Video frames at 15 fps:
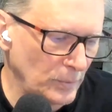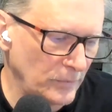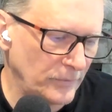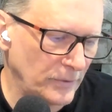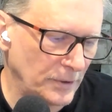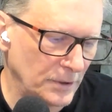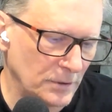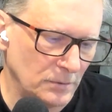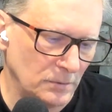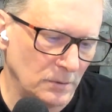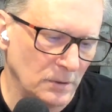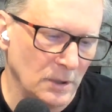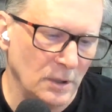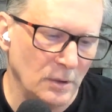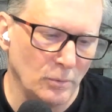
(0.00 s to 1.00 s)
Well, very
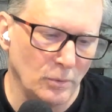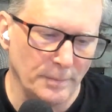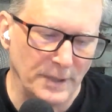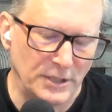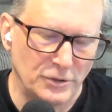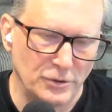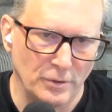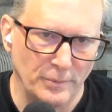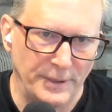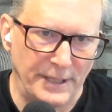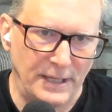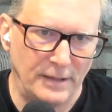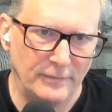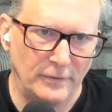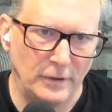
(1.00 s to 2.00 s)
cool. We'll make sure we
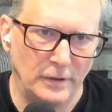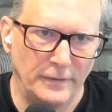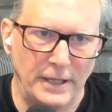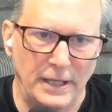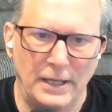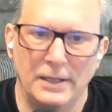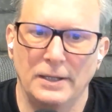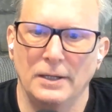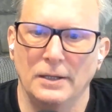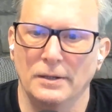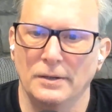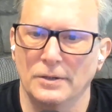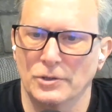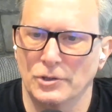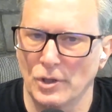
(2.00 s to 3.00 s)
have all that
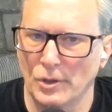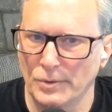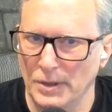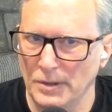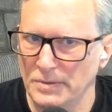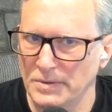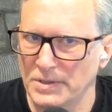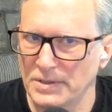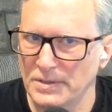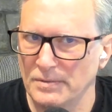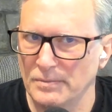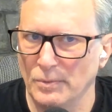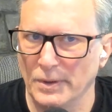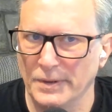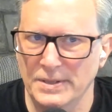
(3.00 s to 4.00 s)
in the show
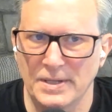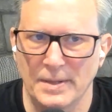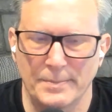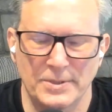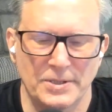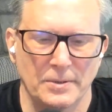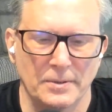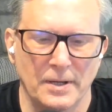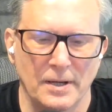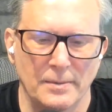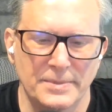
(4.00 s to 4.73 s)
notes when this episode